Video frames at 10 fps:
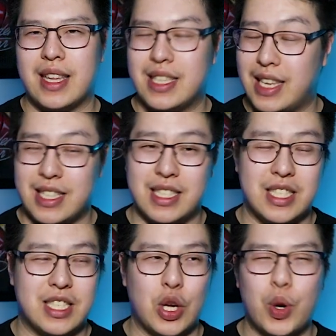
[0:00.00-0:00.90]
It's, it's
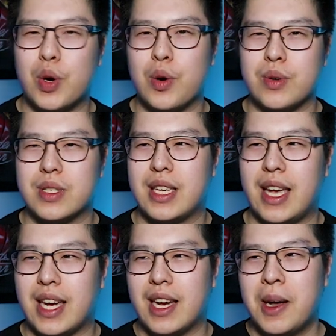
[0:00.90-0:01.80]
just so cool
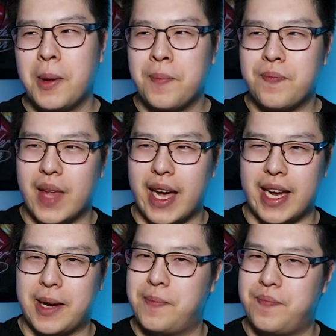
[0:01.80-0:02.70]
seeing
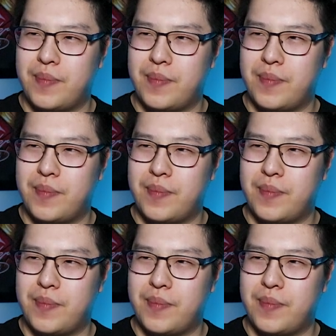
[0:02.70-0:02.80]
like